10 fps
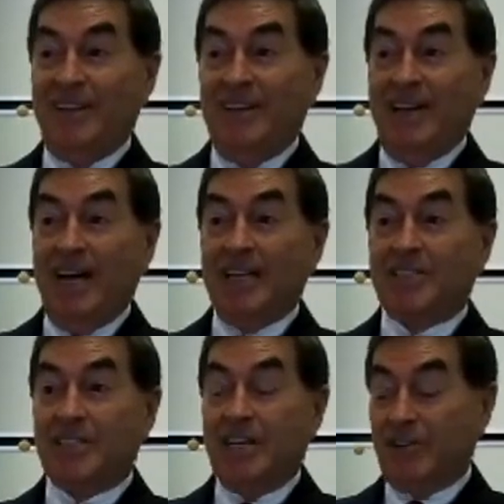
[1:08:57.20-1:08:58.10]

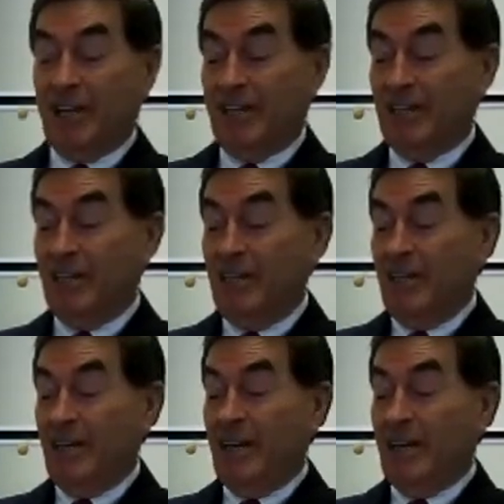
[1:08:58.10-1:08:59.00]
Assyrian
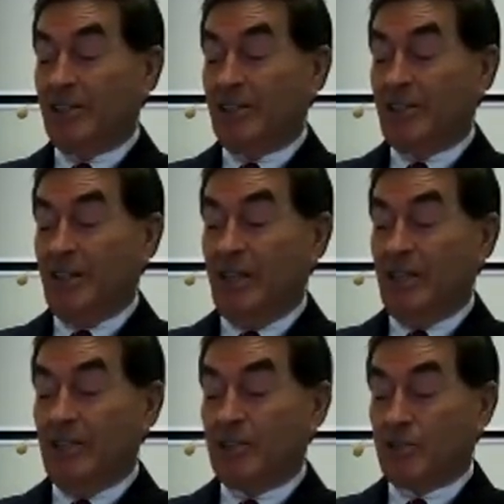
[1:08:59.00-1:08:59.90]
uh,
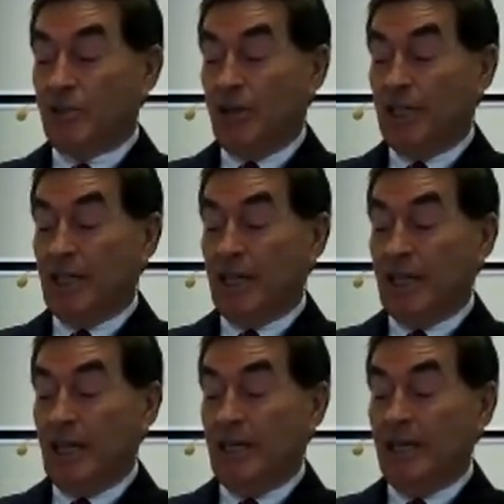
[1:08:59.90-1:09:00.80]
destroyed that king,
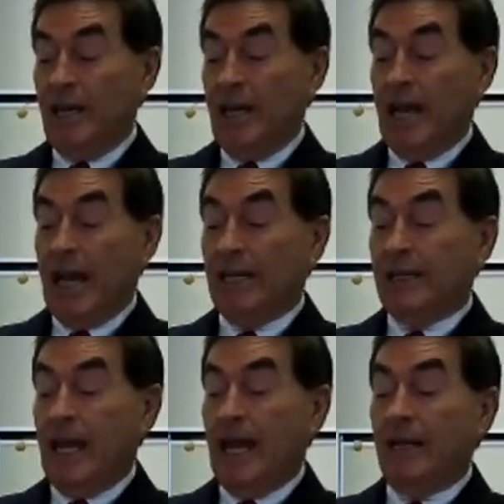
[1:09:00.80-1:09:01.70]
and then